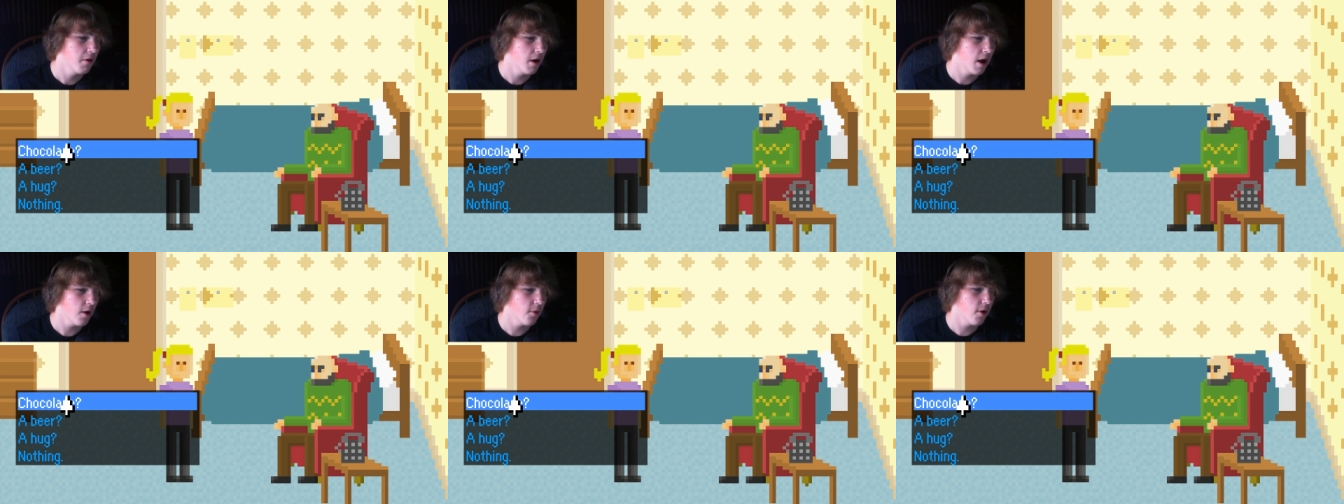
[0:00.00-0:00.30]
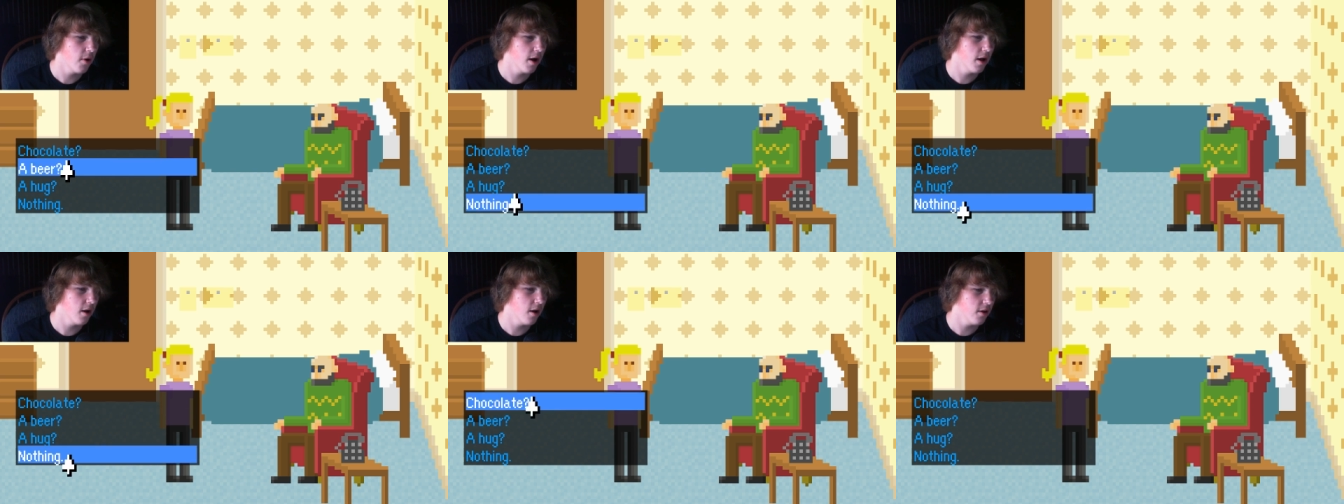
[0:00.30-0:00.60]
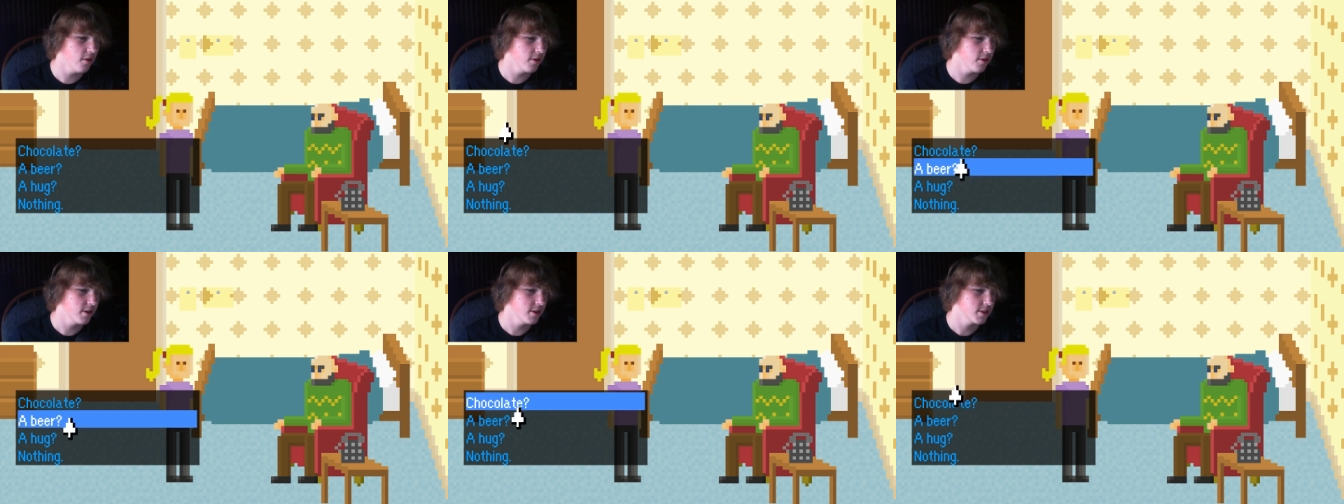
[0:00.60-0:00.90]
I want
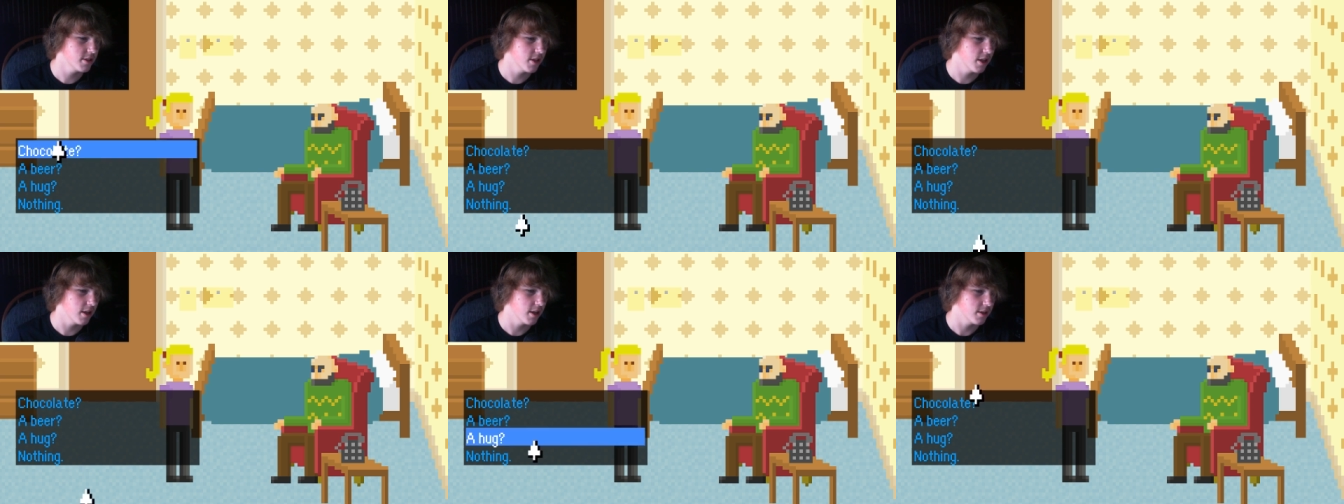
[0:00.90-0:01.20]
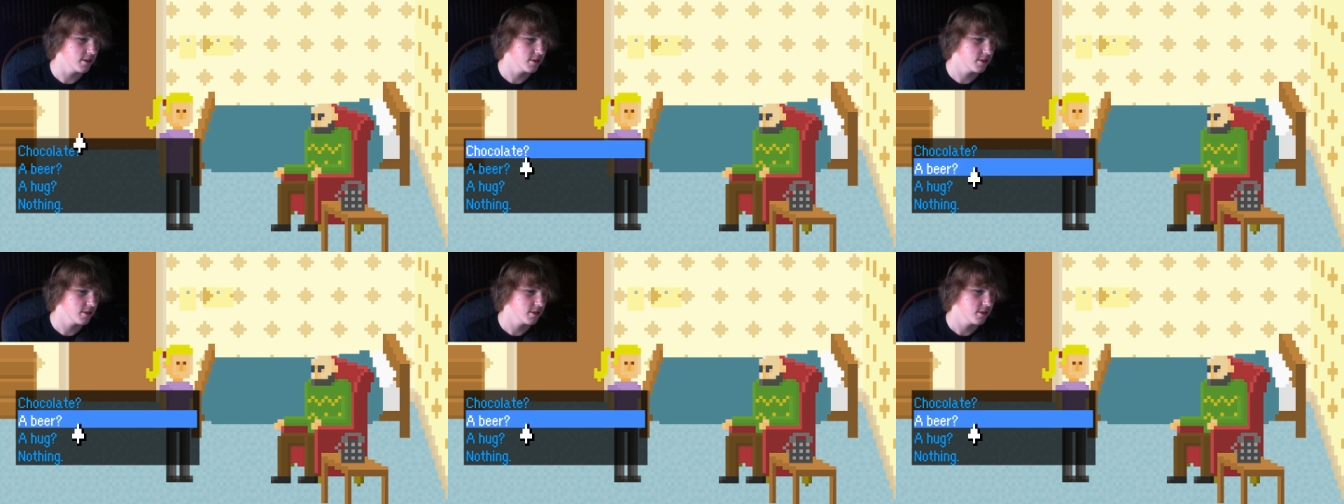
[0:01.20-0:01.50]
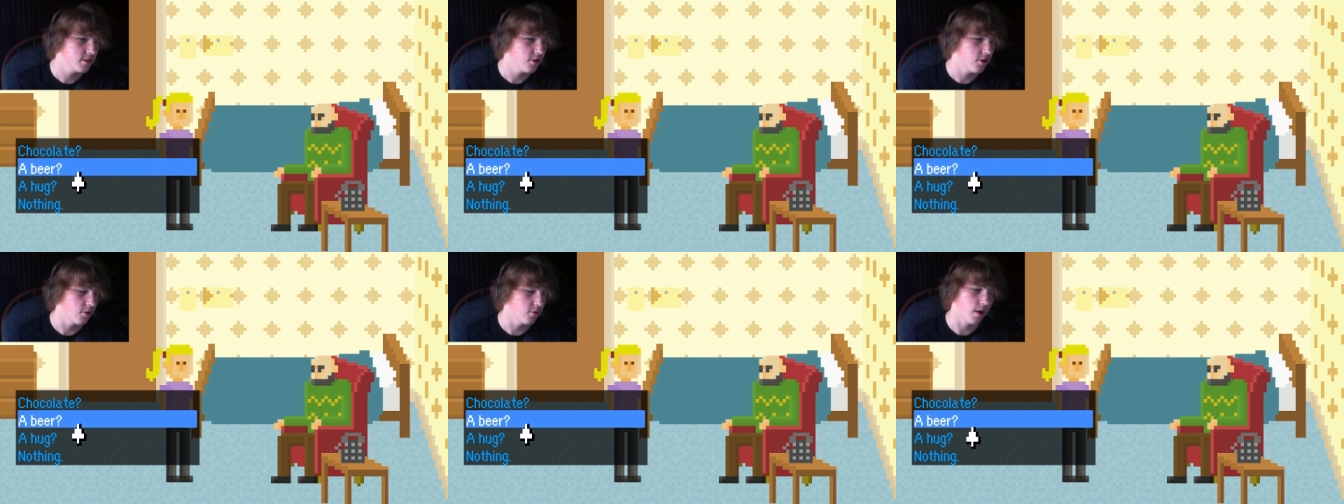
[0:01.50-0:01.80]
all these things.
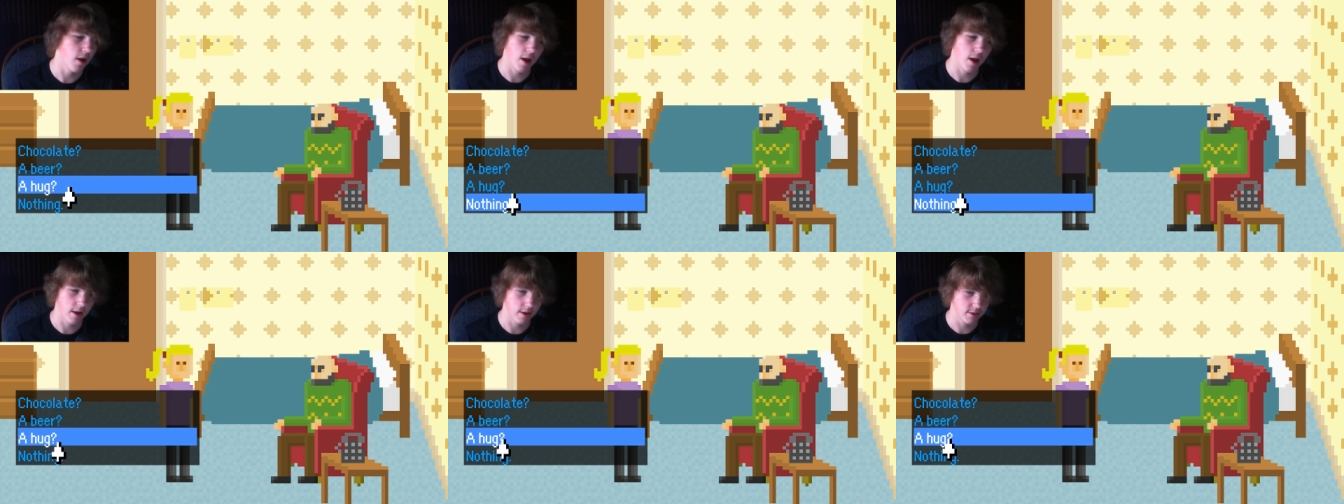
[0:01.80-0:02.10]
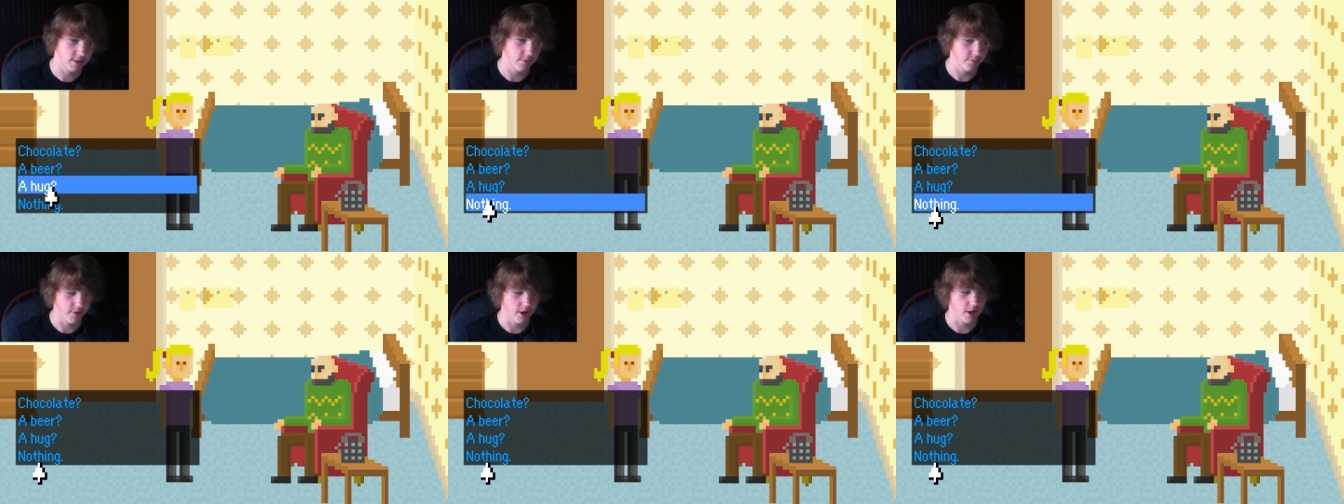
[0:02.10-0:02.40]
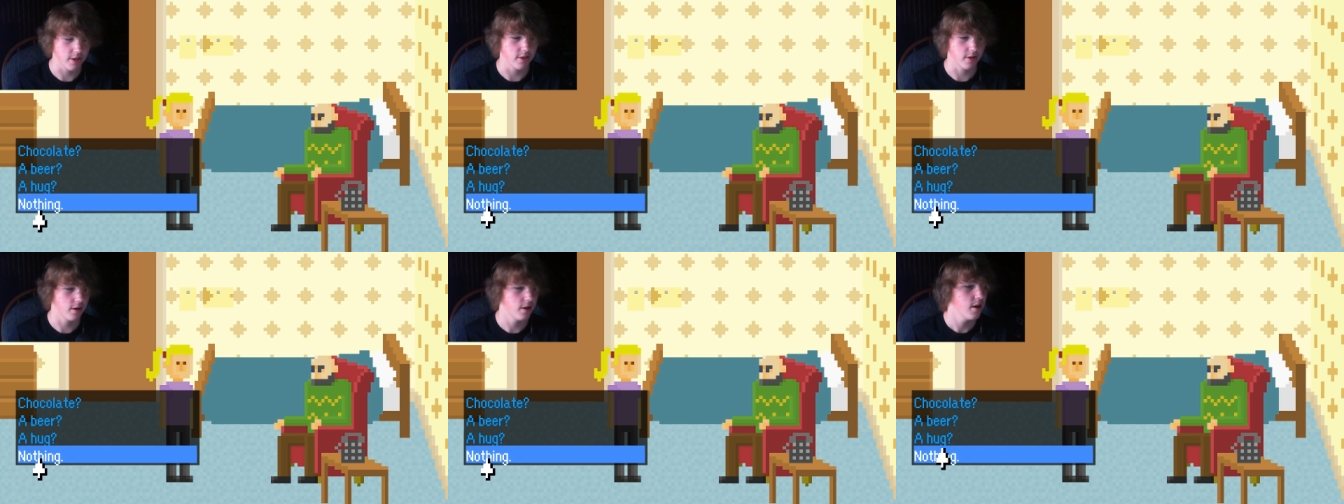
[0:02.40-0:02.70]
Or, uh, except
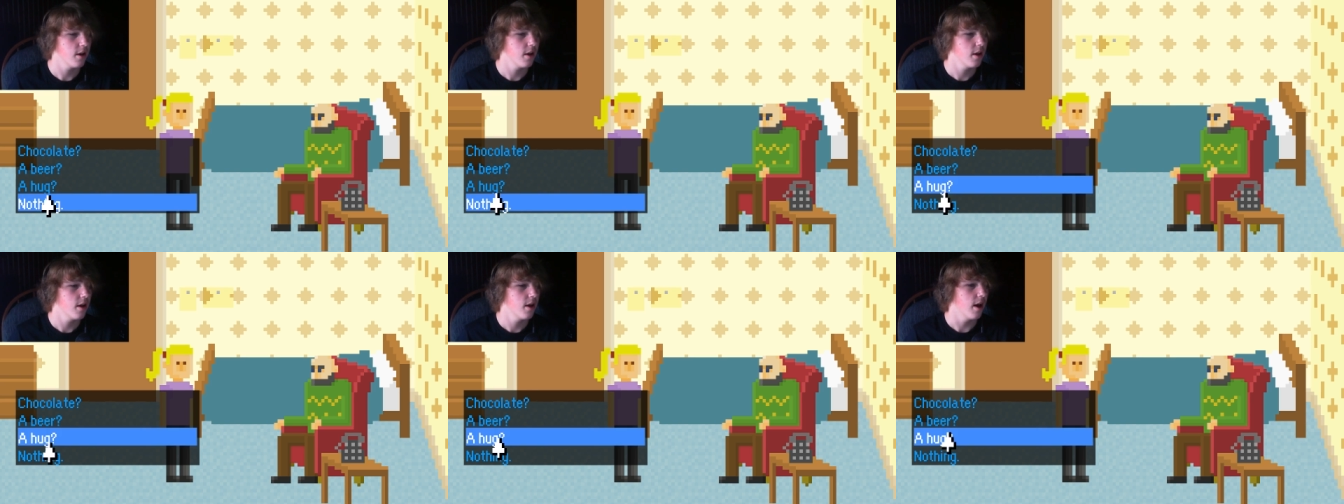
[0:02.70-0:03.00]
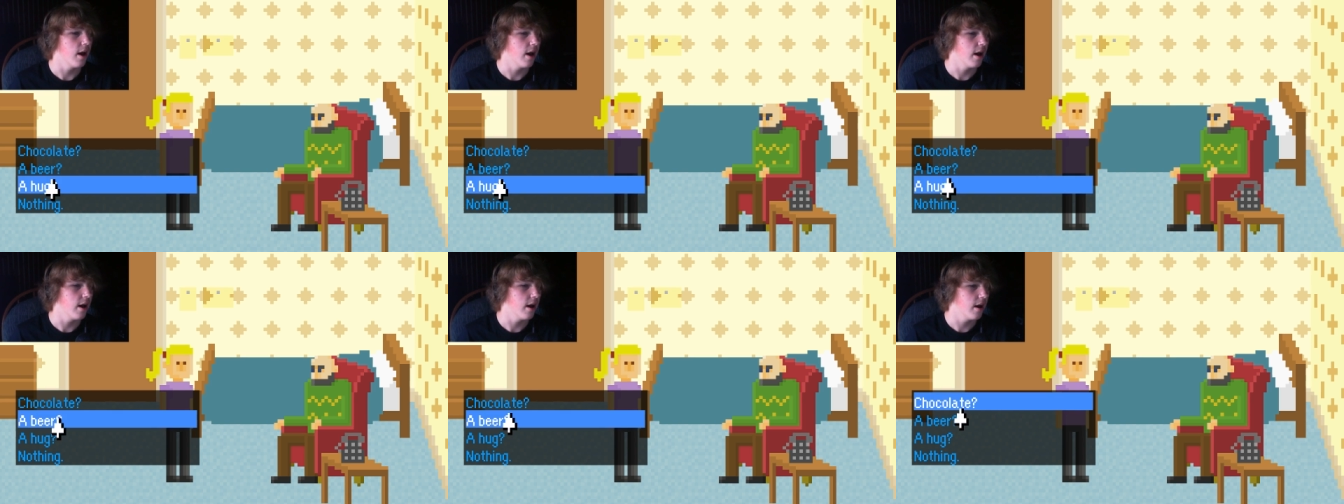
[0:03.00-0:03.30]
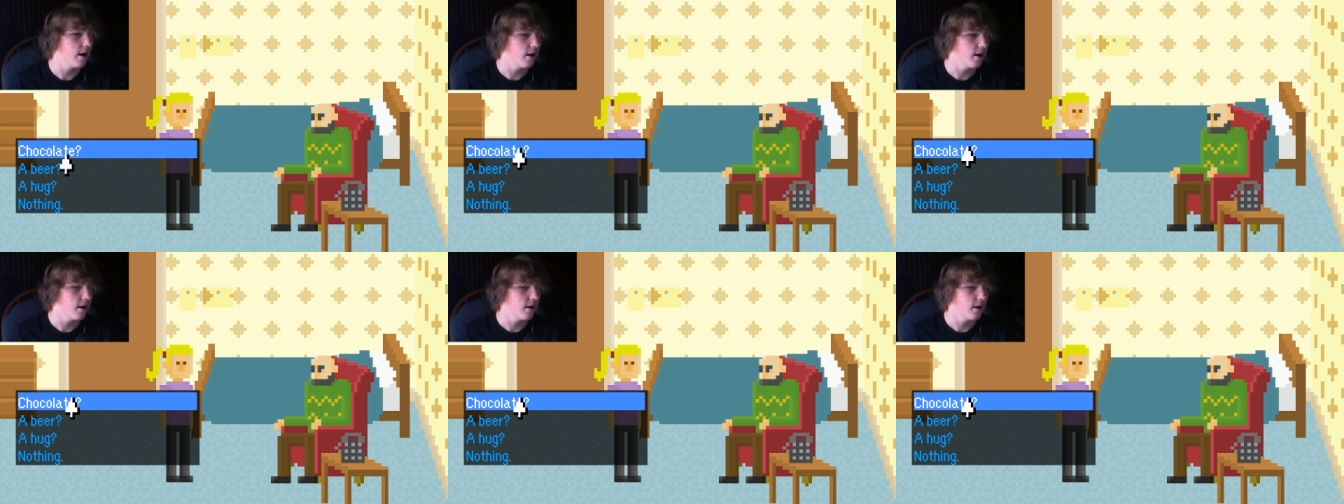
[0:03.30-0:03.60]
nothing.
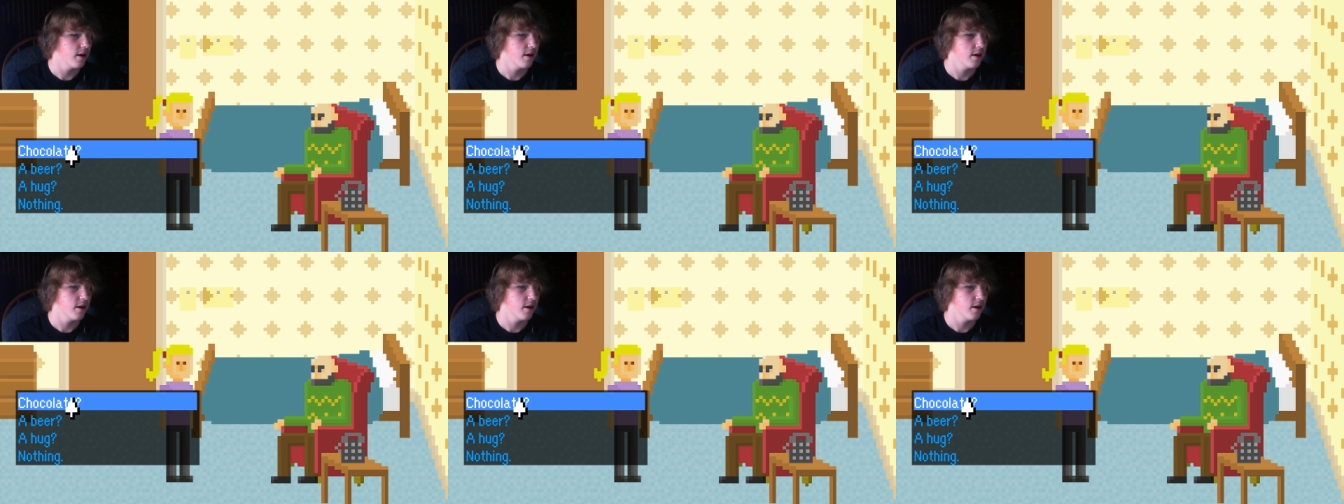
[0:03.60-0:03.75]
Uh,